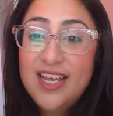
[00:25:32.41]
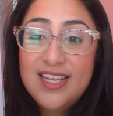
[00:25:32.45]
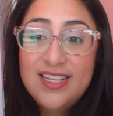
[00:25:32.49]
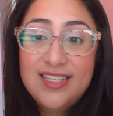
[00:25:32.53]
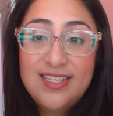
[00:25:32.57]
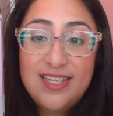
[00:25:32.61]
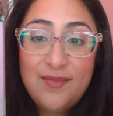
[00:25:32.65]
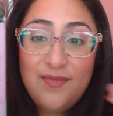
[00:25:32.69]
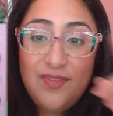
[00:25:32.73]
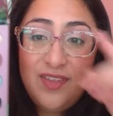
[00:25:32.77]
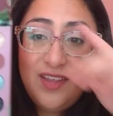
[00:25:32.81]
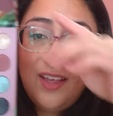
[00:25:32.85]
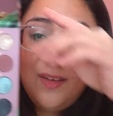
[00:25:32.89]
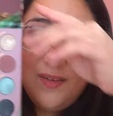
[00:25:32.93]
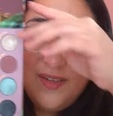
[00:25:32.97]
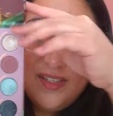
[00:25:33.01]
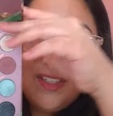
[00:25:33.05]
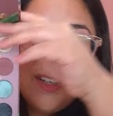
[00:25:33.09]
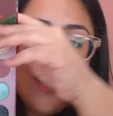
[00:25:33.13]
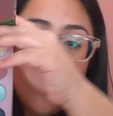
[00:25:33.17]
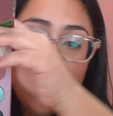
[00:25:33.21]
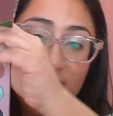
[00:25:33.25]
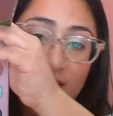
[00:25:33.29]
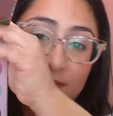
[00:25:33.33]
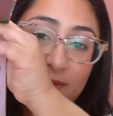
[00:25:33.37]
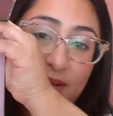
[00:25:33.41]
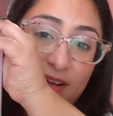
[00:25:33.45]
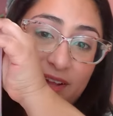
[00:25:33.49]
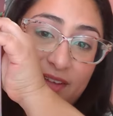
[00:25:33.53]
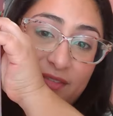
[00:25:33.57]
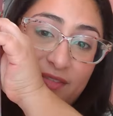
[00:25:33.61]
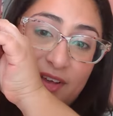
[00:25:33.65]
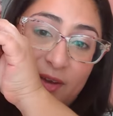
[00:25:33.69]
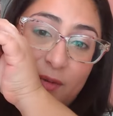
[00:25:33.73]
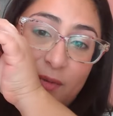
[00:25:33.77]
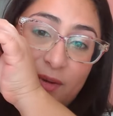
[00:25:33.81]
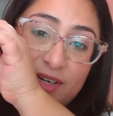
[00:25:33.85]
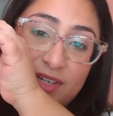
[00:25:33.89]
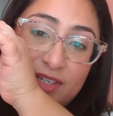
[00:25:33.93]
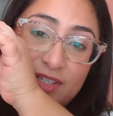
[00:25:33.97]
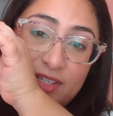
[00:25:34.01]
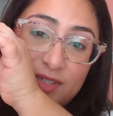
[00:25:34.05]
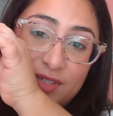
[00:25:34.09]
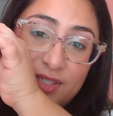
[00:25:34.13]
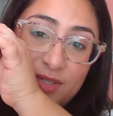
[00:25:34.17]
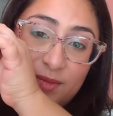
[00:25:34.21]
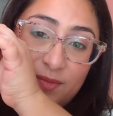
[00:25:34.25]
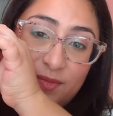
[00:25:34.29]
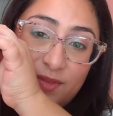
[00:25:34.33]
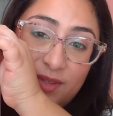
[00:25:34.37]
Same thing I was talking about. If I want to
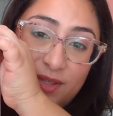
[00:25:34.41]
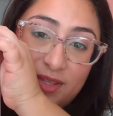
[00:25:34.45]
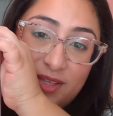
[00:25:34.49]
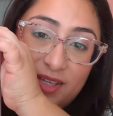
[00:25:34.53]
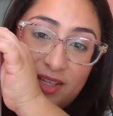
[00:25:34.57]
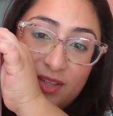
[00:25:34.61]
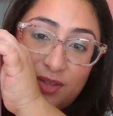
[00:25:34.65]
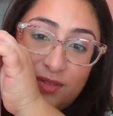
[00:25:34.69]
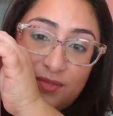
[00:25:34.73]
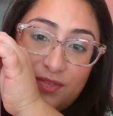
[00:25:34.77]
do something yellow,